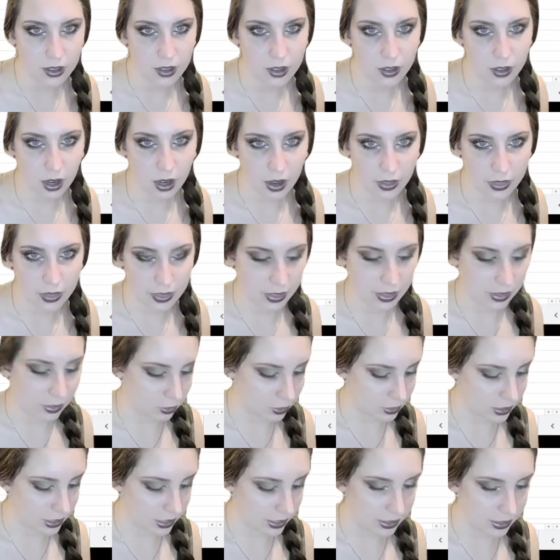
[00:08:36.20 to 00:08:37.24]
I think that
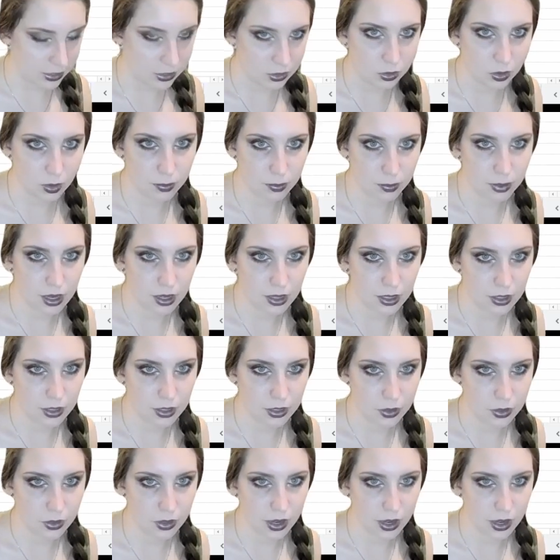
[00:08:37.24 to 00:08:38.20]
looks hideous, so I'm not going to do